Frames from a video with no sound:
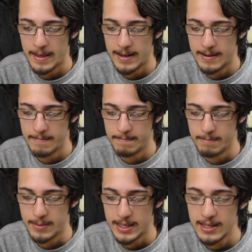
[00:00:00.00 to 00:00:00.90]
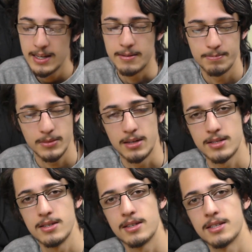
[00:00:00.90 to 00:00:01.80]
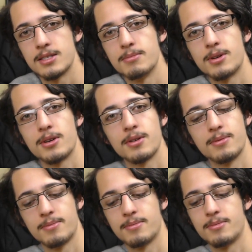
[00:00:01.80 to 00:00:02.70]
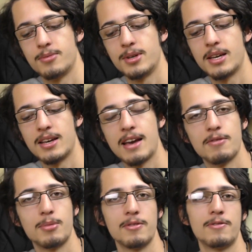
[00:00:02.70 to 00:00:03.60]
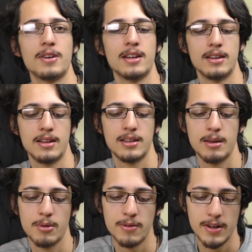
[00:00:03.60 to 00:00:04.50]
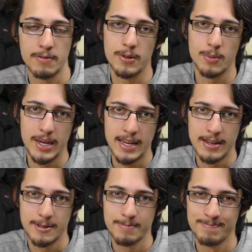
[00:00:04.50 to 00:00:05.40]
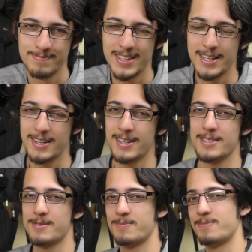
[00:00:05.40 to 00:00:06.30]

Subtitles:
But yeah, I'll see you guys tomorrow. We'll have a bit of fun, get motivated for the weekend. Thank you guys.